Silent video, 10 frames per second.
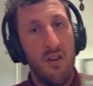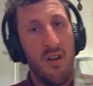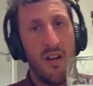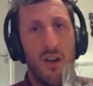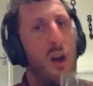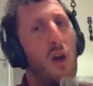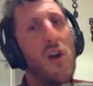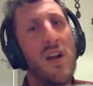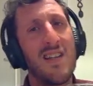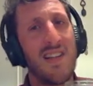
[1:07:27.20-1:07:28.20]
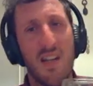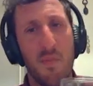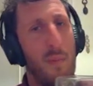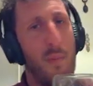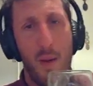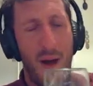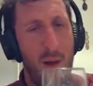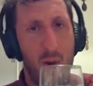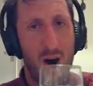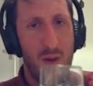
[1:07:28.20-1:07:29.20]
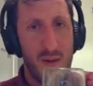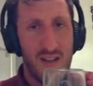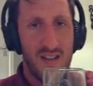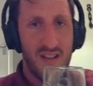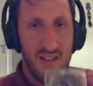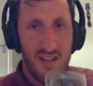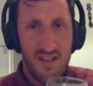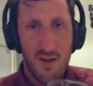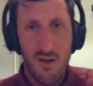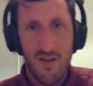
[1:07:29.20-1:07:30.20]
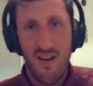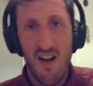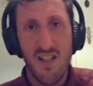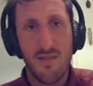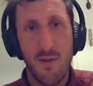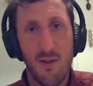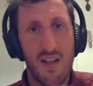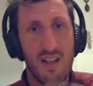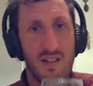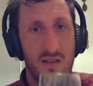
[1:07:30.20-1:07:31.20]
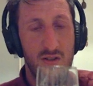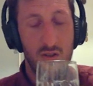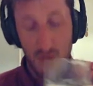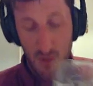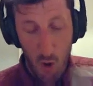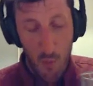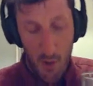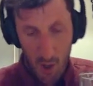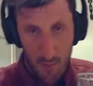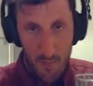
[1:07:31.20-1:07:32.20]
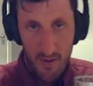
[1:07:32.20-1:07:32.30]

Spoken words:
you know 90s had to be about pop. 90s music is too pop.